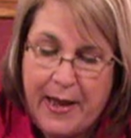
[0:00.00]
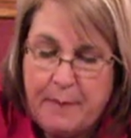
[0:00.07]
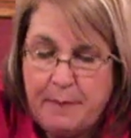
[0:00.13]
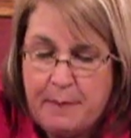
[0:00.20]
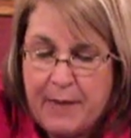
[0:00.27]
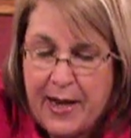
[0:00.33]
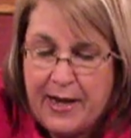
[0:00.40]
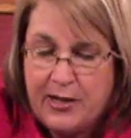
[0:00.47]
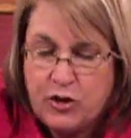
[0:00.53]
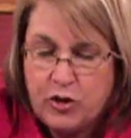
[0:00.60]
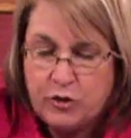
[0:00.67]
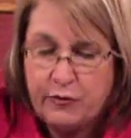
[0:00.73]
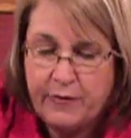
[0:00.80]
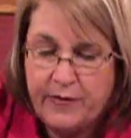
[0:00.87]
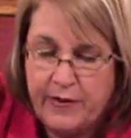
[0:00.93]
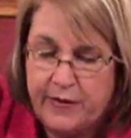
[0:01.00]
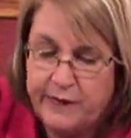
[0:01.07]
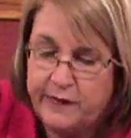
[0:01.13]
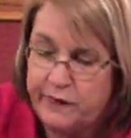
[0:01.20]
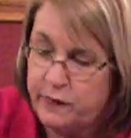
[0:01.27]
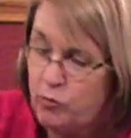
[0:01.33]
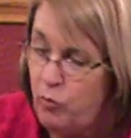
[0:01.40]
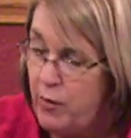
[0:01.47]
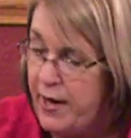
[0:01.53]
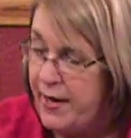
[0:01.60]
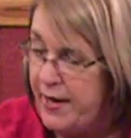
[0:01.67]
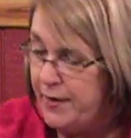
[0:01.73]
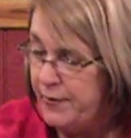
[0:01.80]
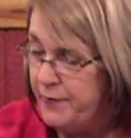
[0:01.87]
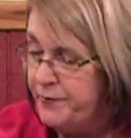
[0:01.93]
and measure this
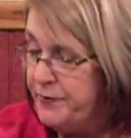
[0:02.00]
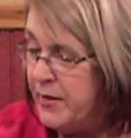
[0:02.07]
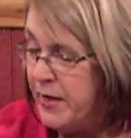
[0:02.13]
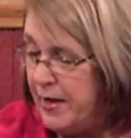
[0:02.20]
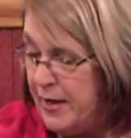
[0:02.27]
square.